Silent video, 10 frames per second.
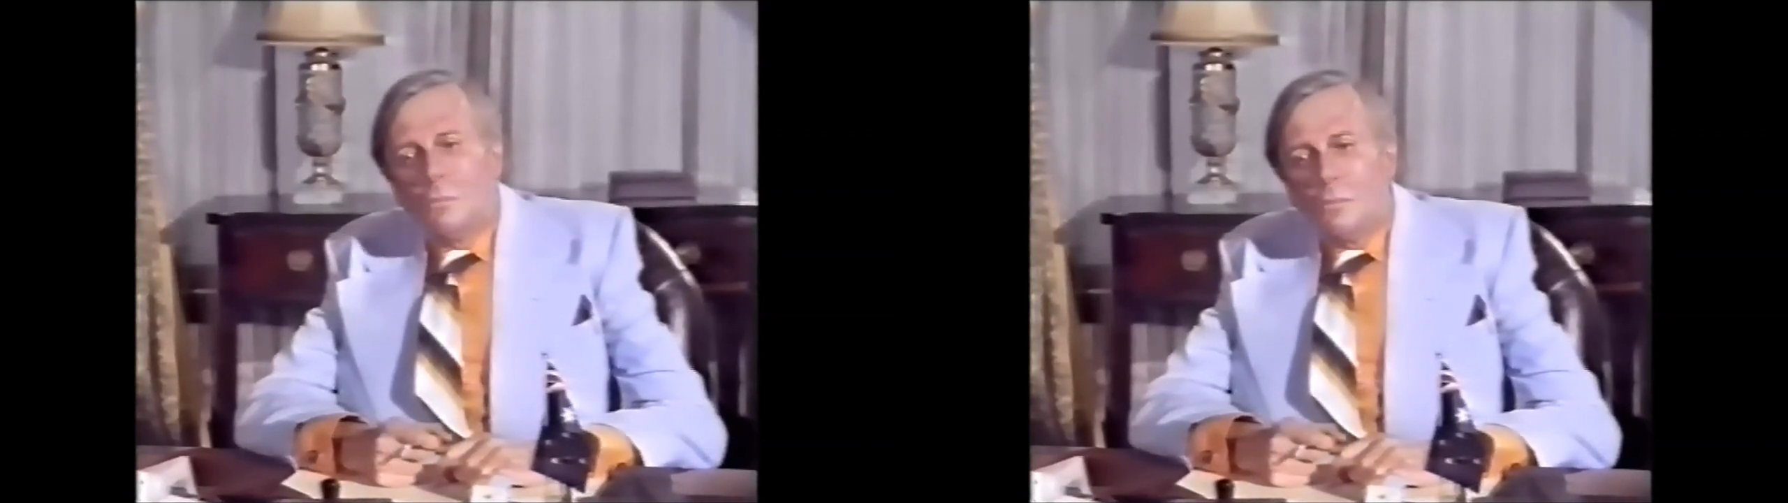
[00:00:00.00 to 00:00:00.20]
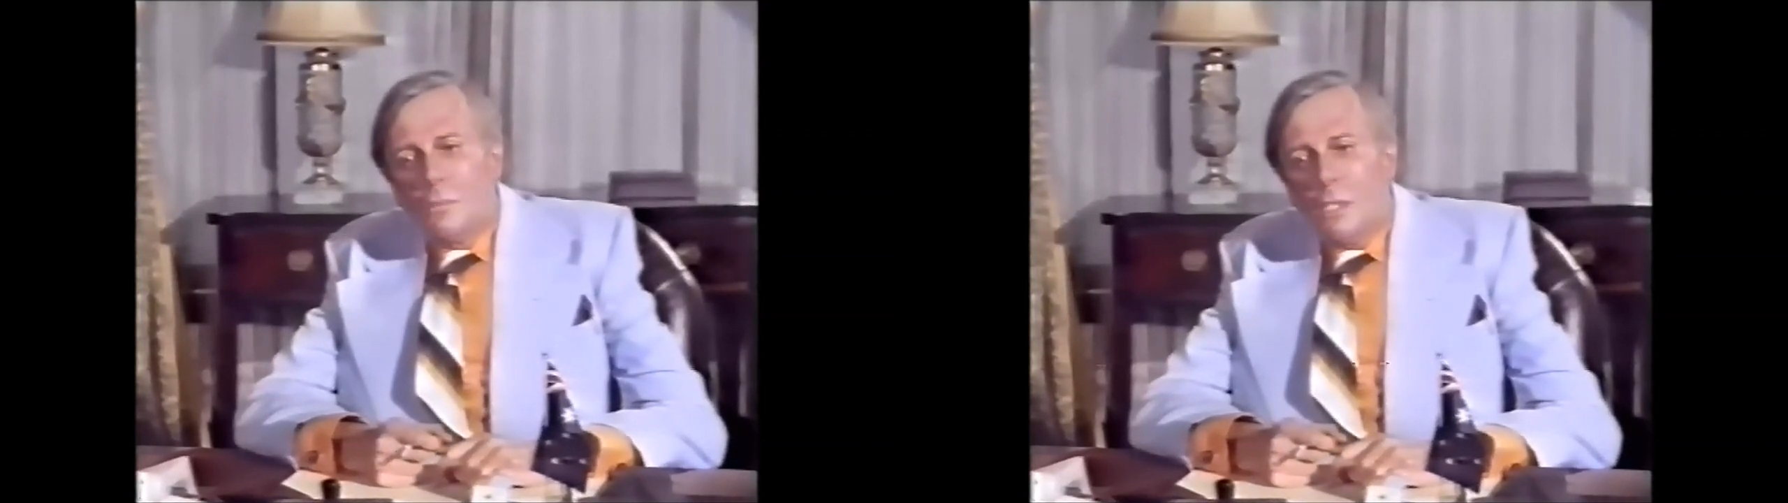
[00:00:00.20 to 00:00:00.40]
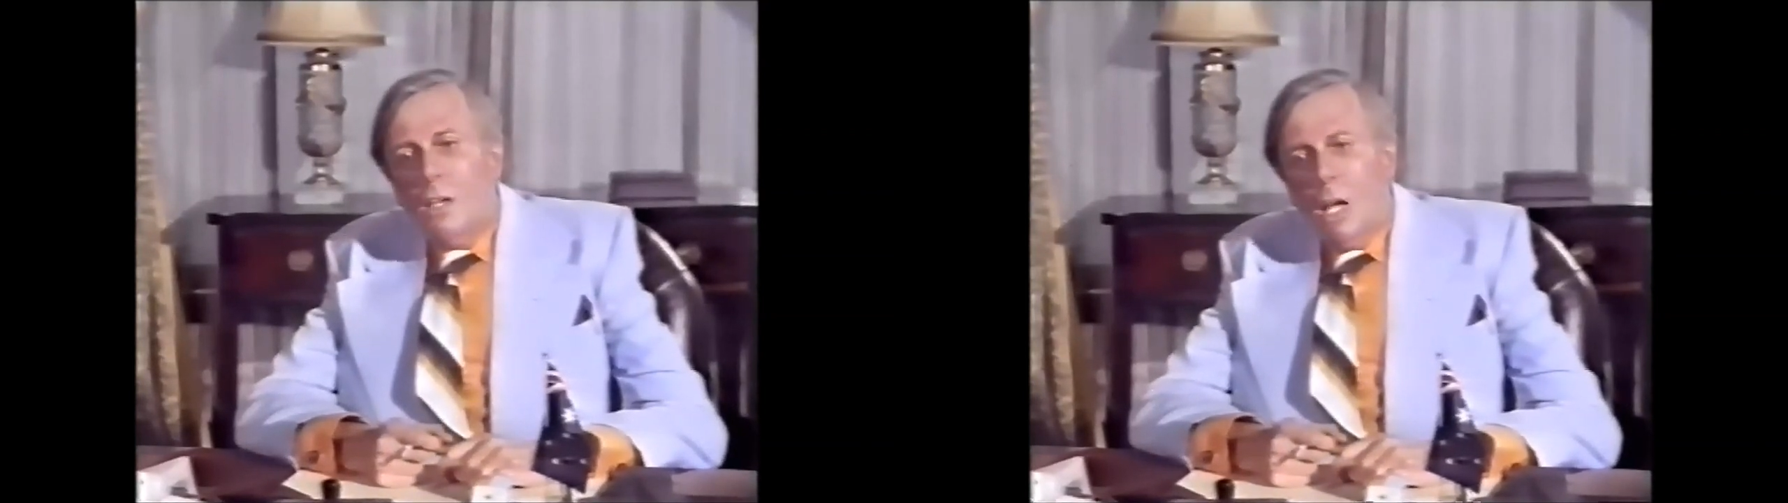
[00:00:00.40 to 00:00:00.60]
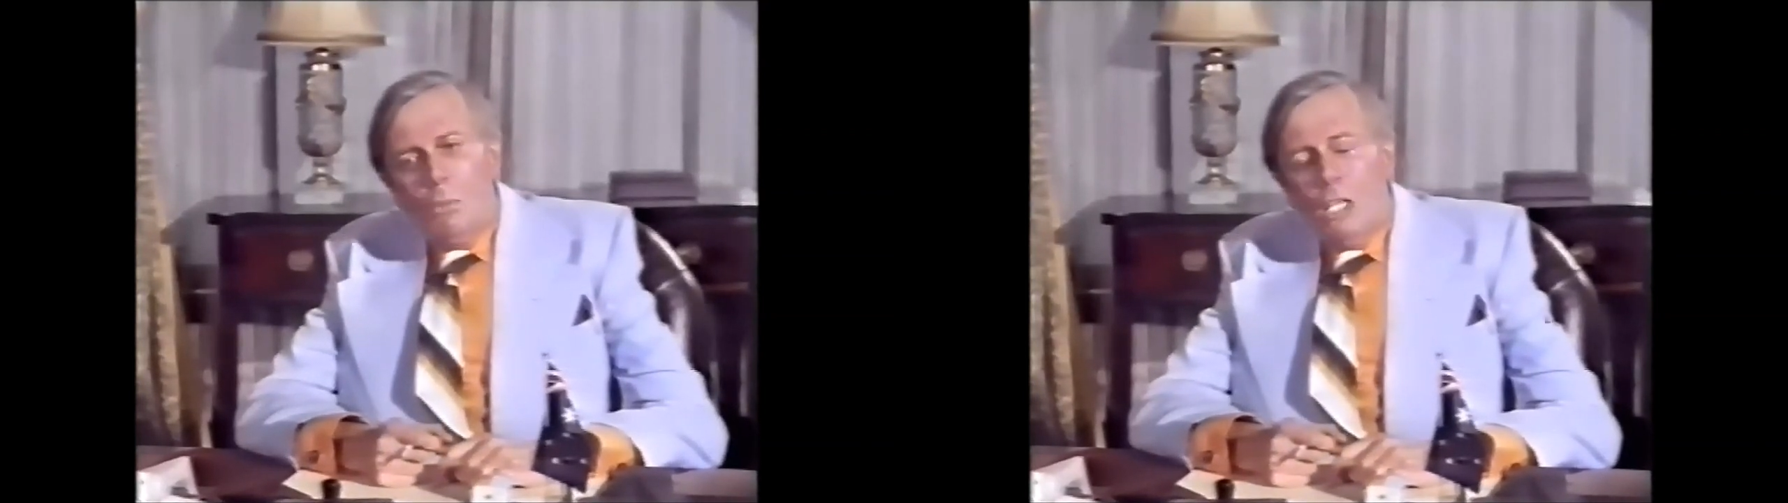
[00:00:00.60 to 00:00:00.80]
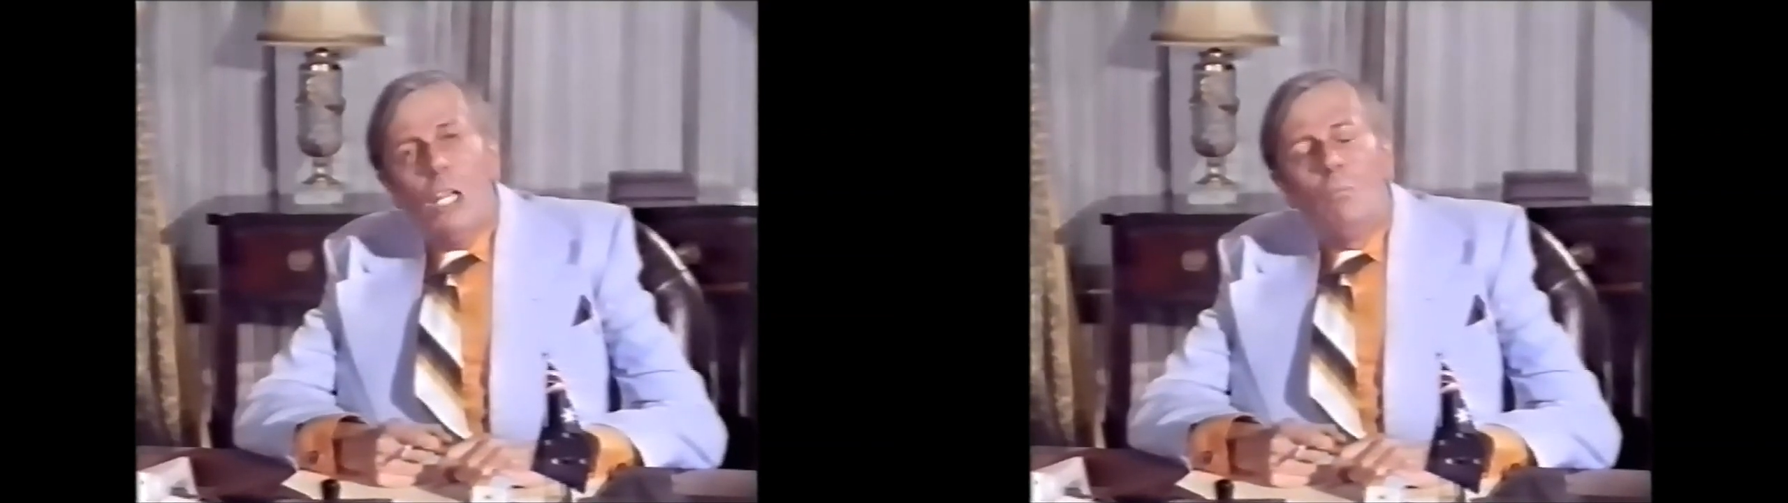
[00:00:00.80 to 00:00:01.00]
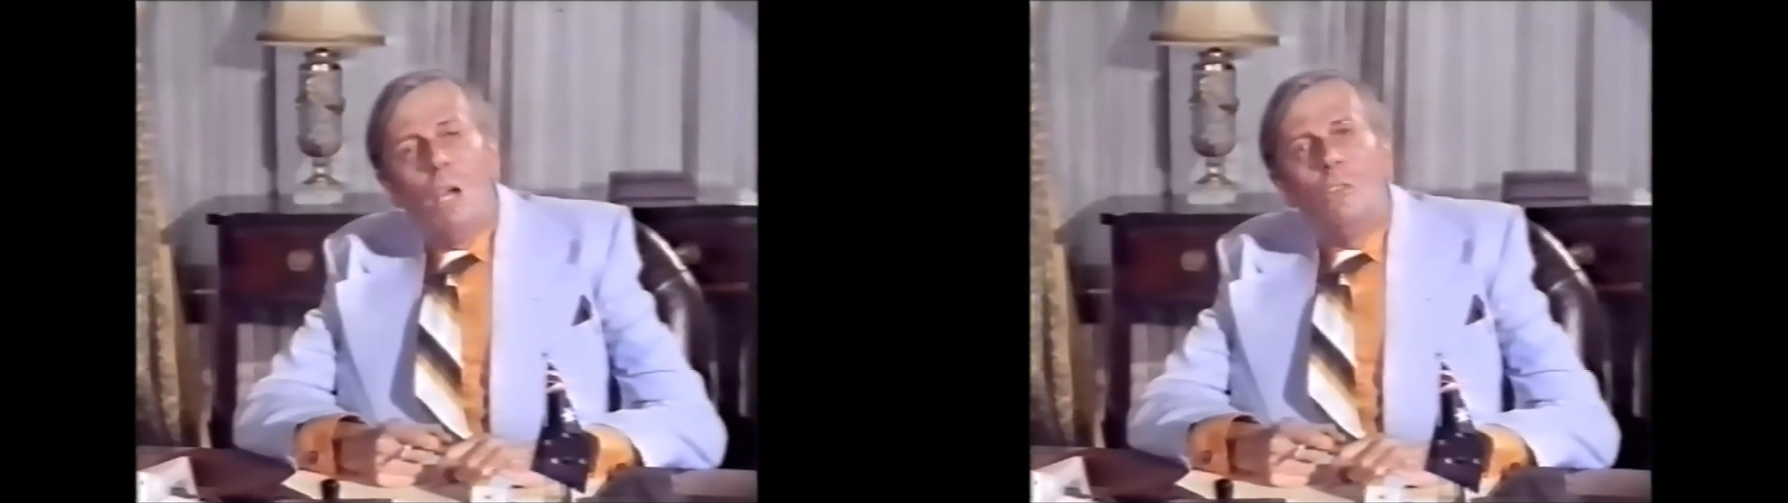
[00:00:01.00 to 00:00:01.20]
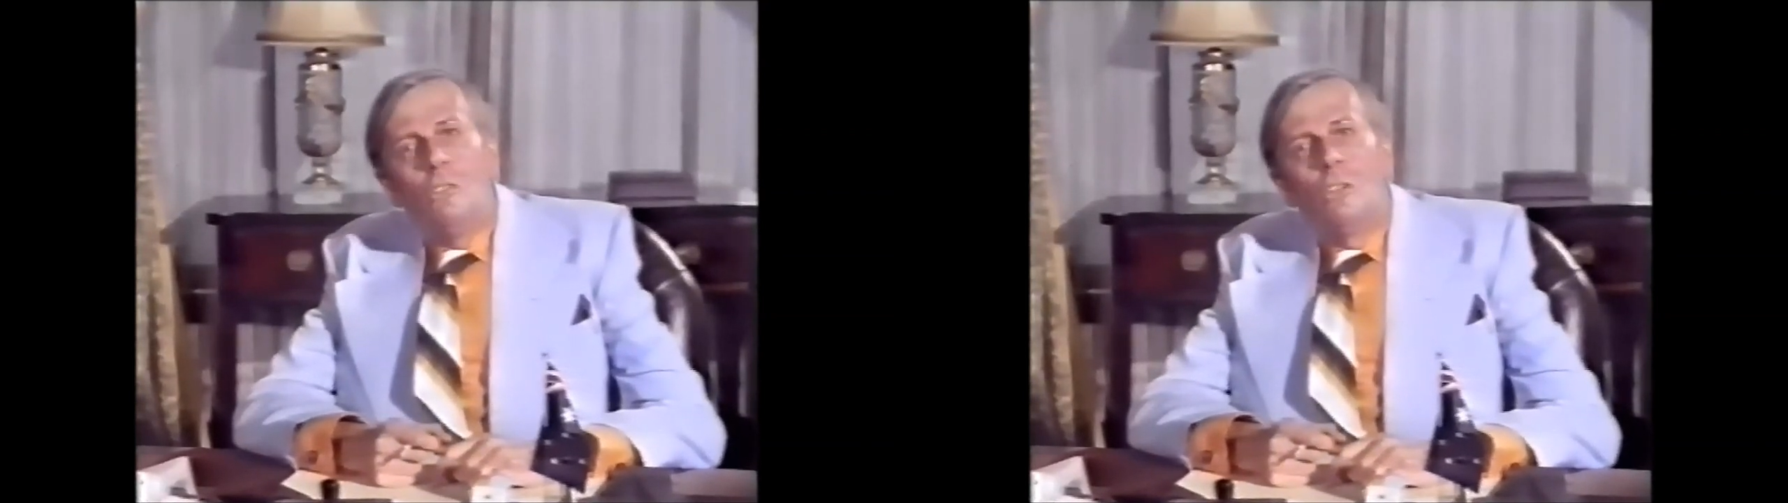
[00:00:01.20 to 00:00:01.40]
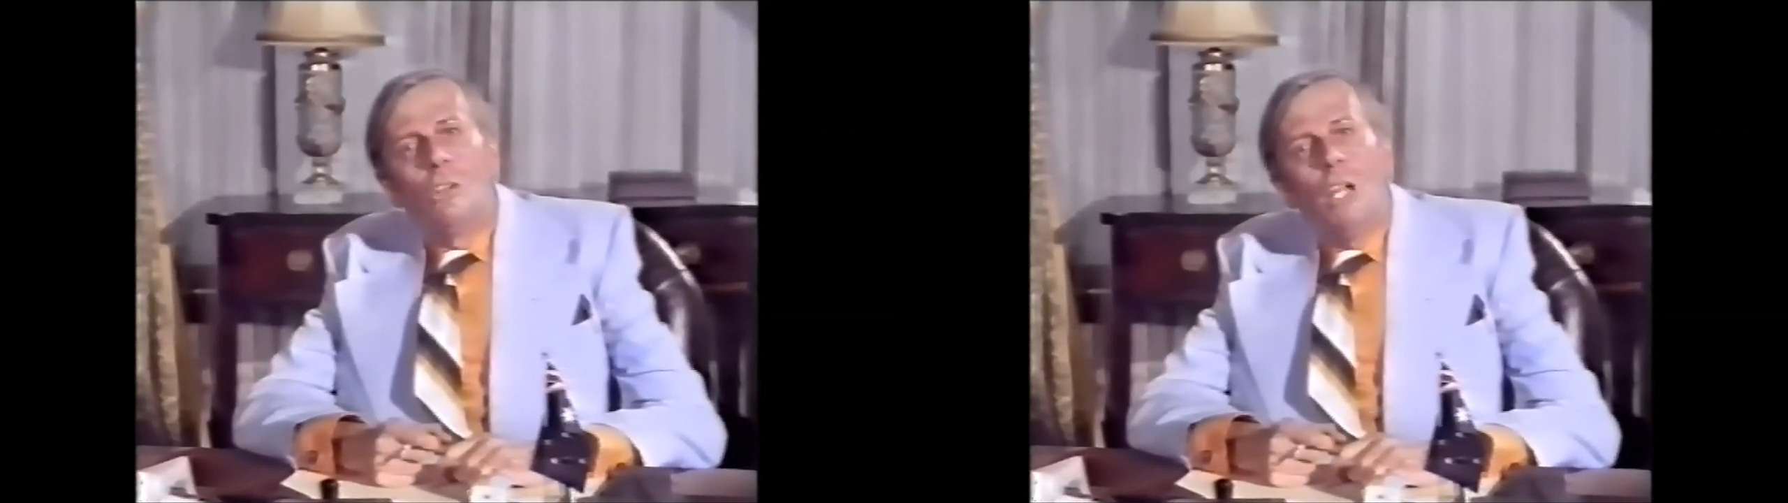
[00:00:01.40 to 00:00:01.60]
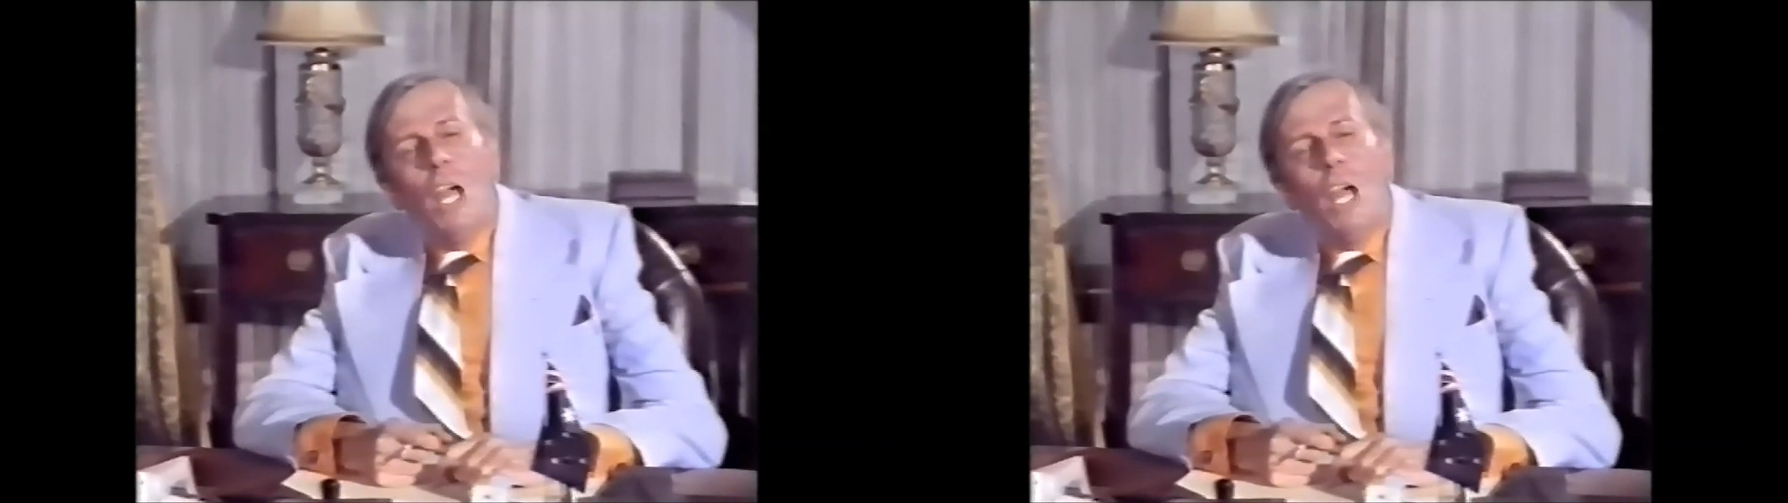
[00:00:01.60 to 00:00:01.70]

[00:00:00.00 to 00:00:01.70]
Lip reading: I'm getting emotional